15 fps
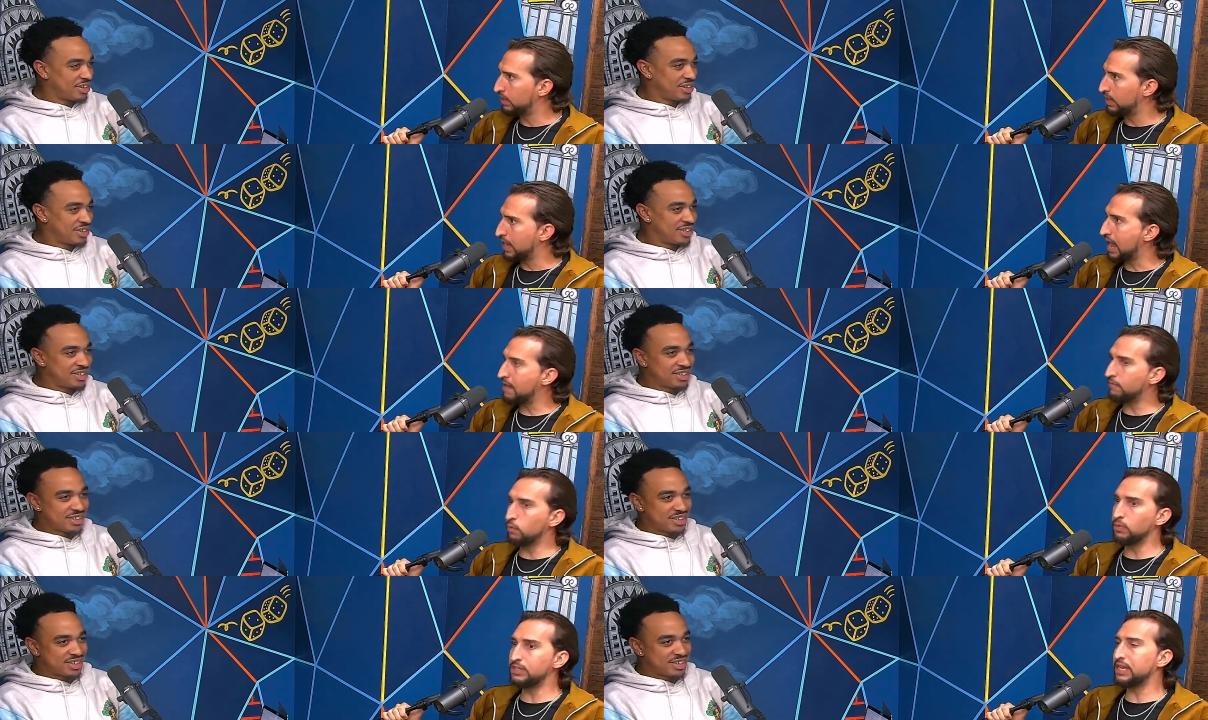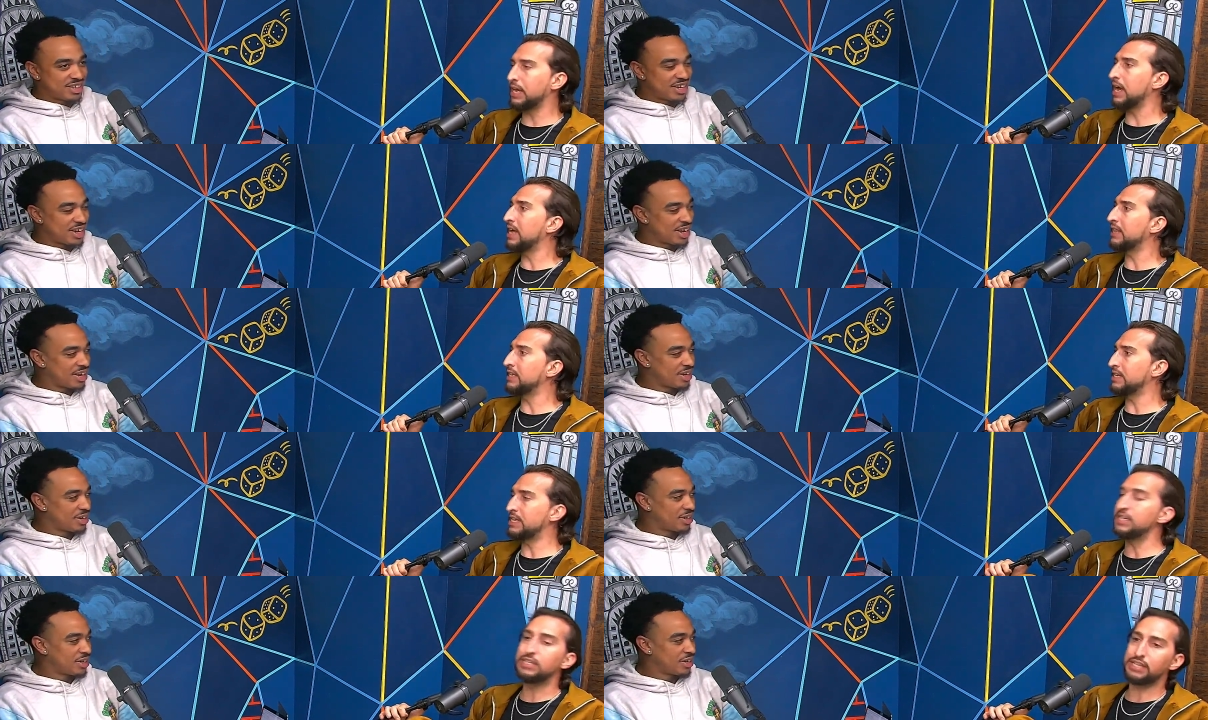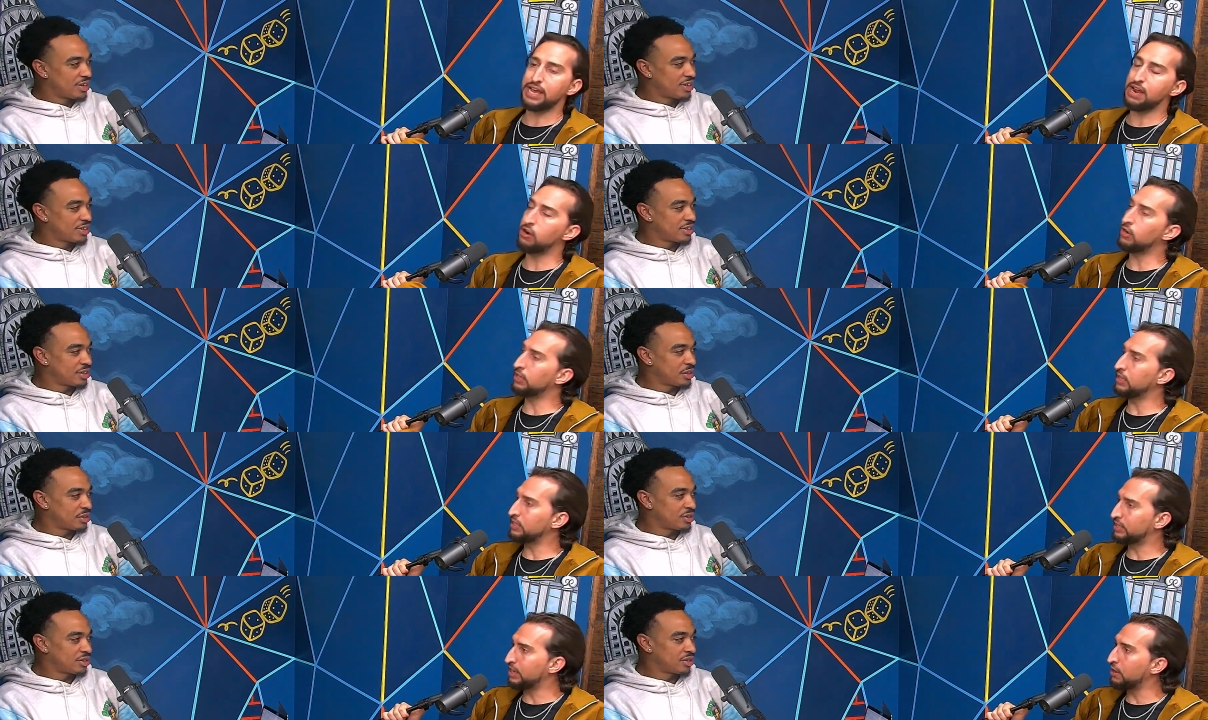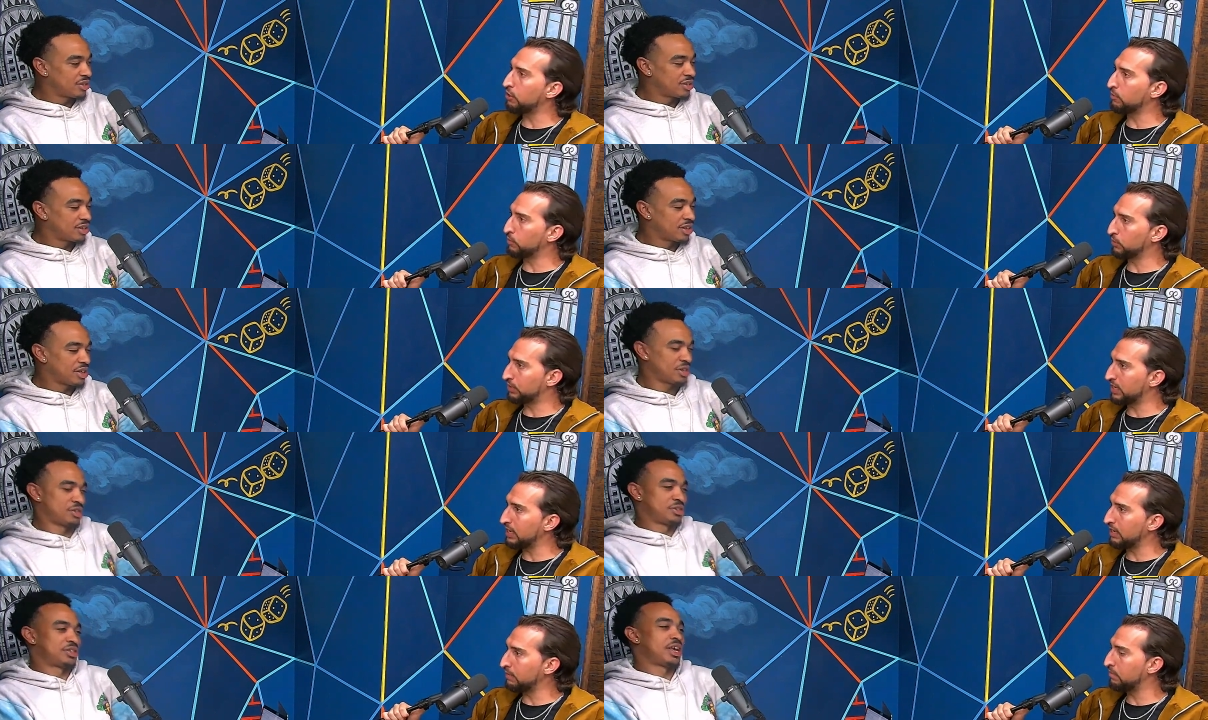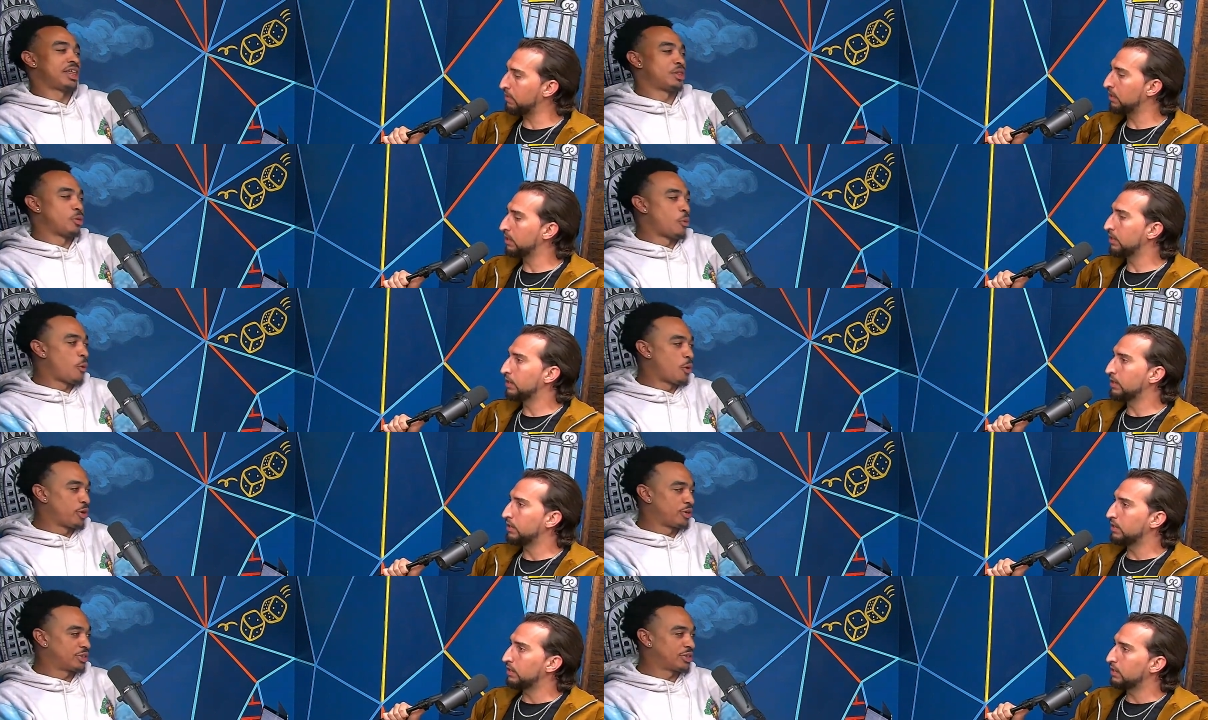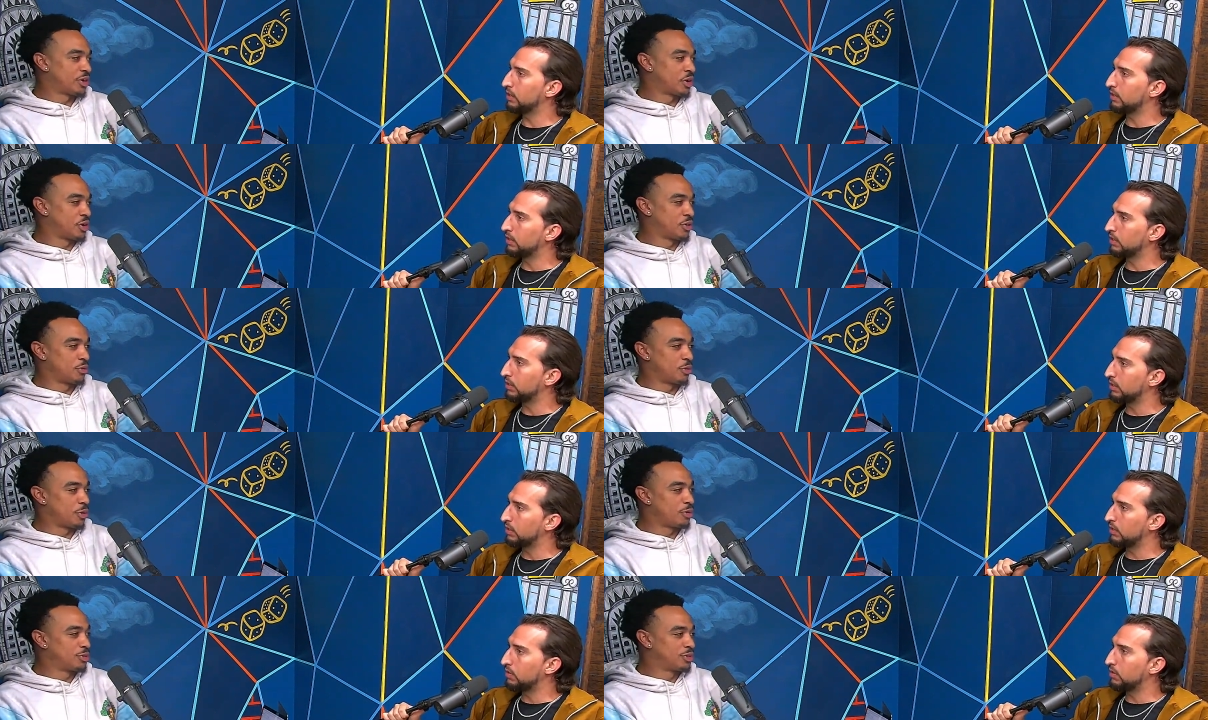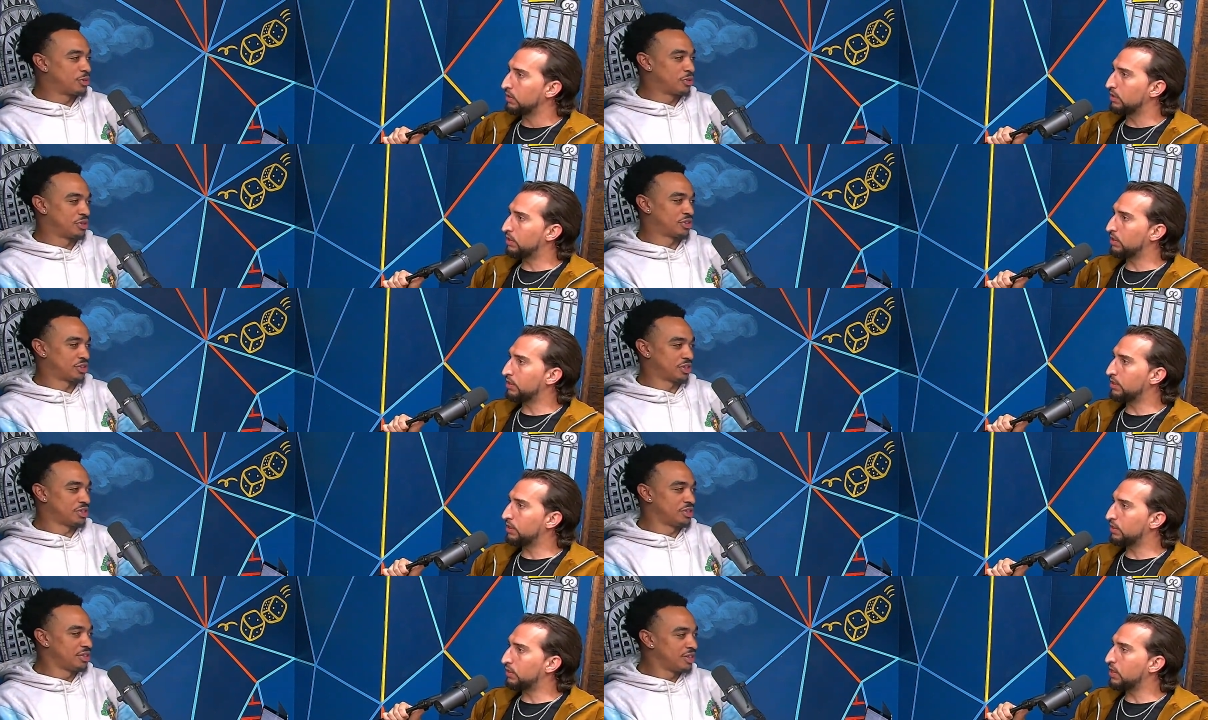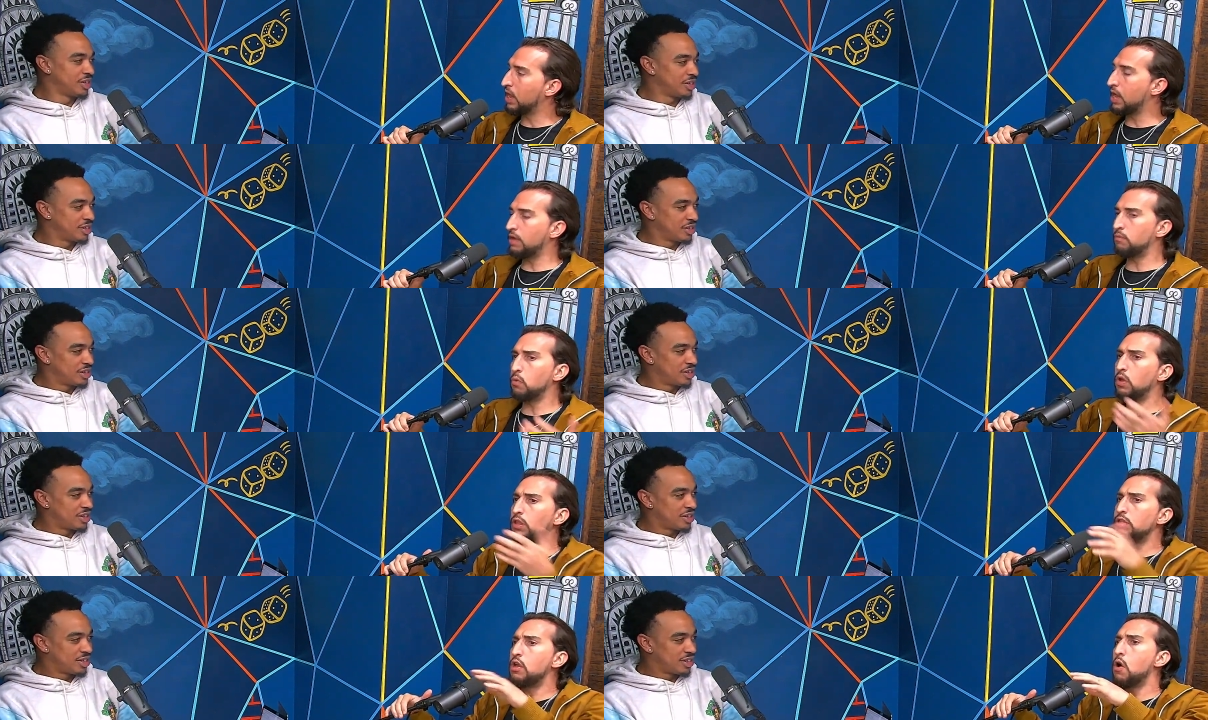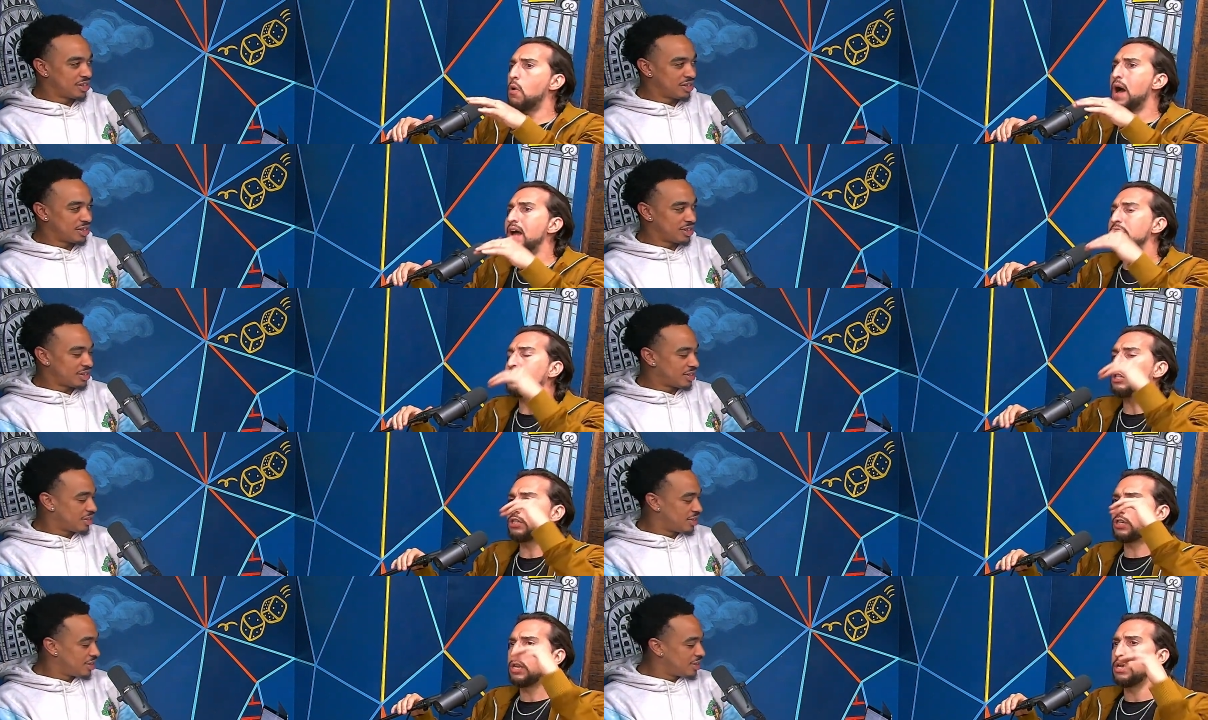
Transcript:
Speaker 1: Everyone's like, "Oh, that he's carrying this terrible
Speaker 2: team." You say the Warriors suck on the road, so it shouldn't.
Speaker 1: The well, no, I just,